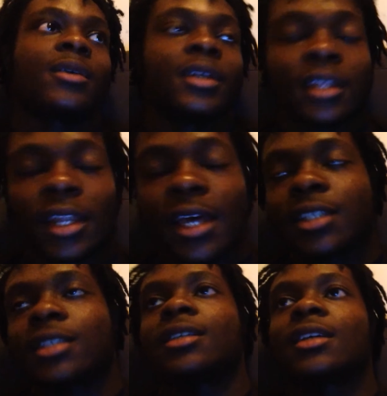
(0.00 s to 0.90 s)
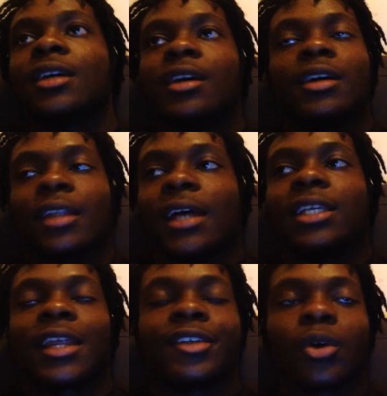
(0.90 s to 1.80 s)
And then that's
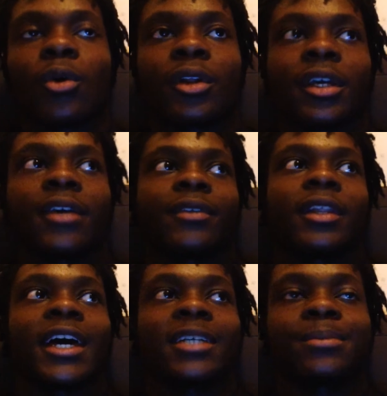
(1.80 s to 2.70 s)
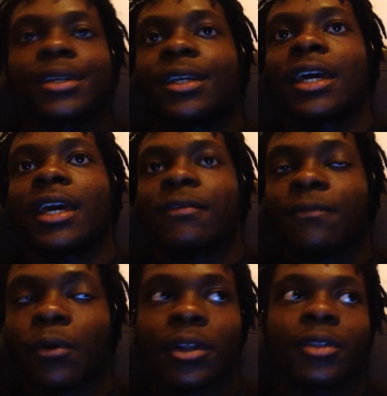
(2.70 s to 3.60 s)
how they scored again for the last play of the game,
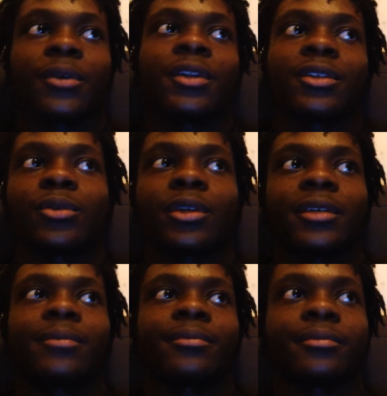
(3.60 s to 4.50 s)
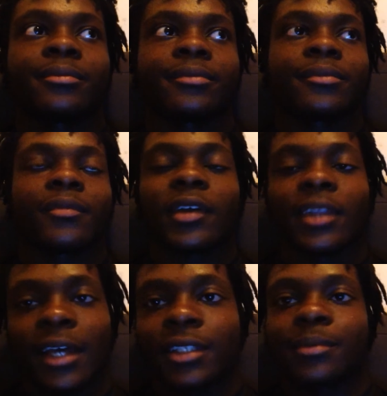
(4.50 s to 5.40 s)
43-20. And
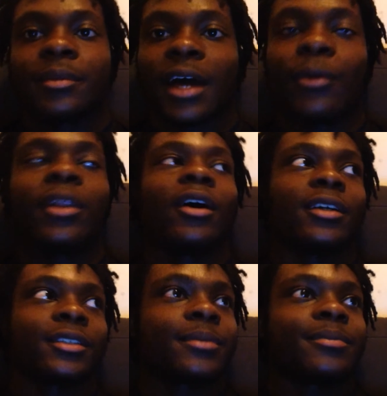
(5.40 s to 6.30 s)
that's how we lost.